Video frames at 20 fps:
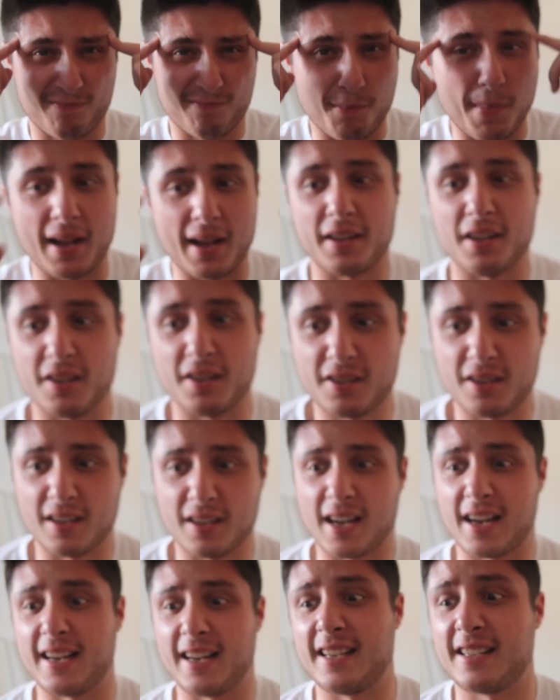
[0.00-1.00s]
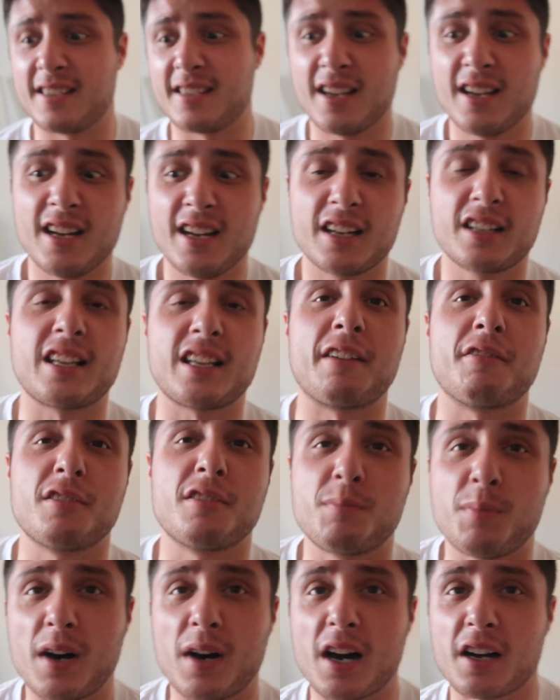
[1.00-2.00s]
Madness, and that is
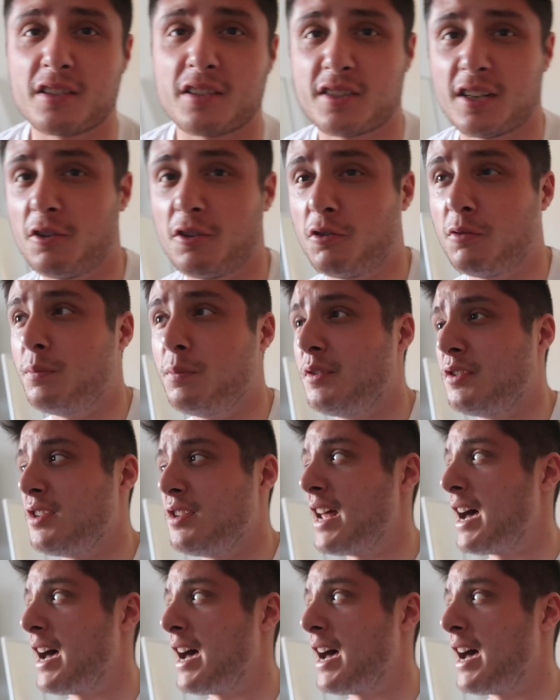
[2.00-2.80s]
Clarence Park, St Albans.